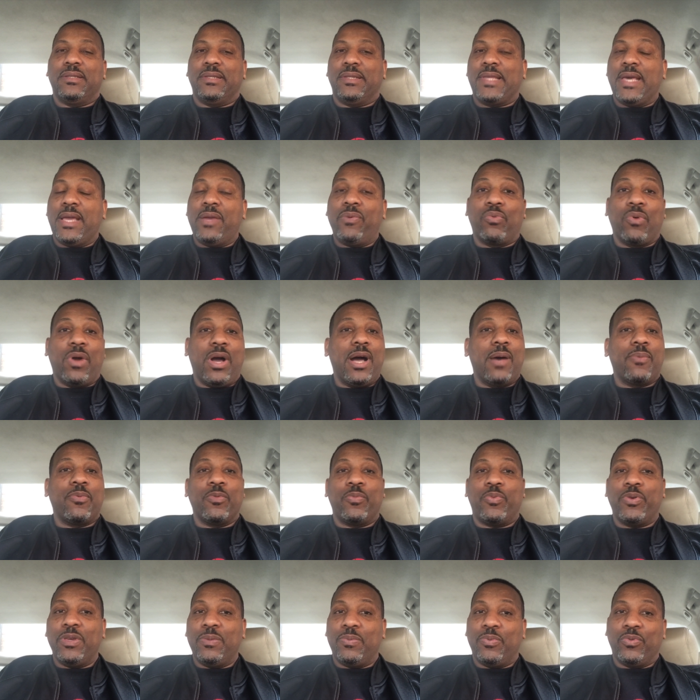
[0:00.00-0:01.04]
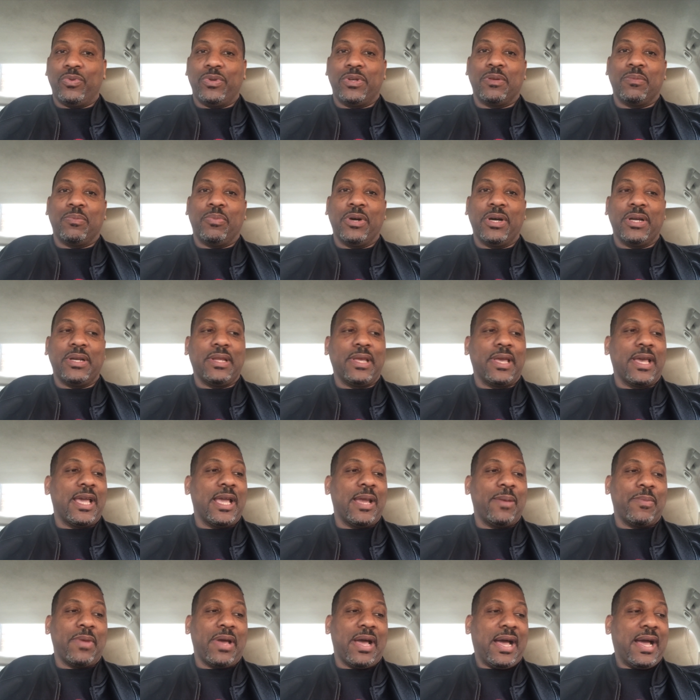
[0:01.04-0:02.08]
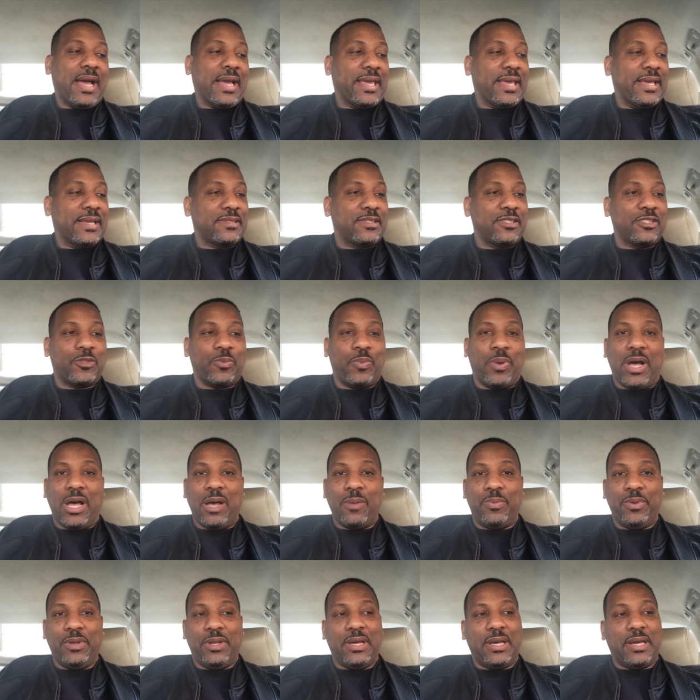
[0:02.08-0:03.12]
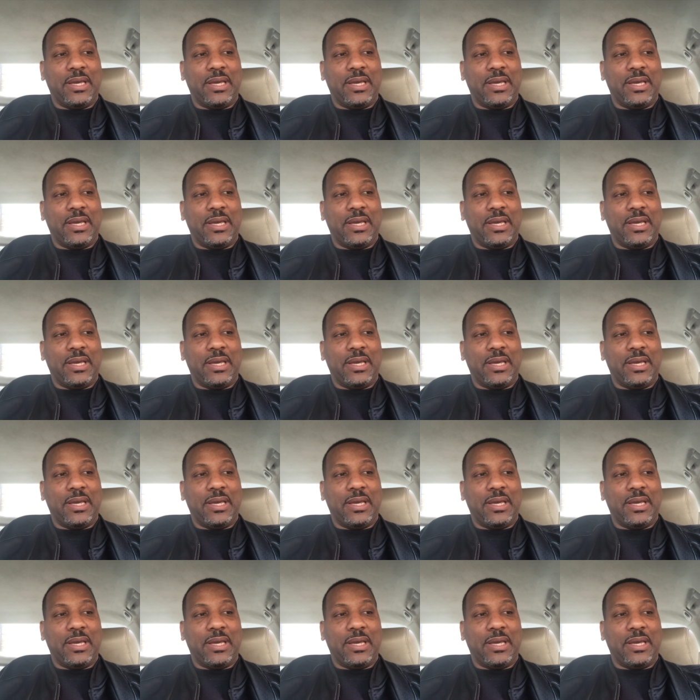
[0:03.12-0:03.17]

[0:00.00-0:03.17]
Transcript: they robbing people in the button game now. I guess it's popular.